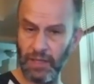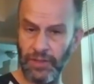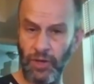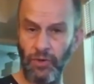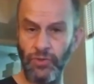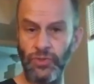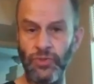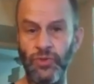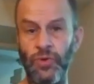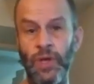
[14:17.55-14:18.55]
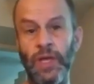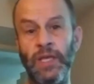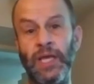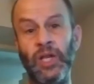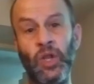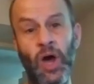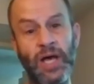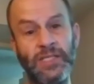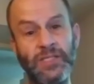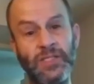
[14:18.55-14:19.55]
Those who get
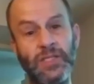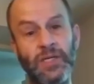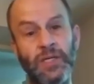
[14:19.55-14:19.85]
lost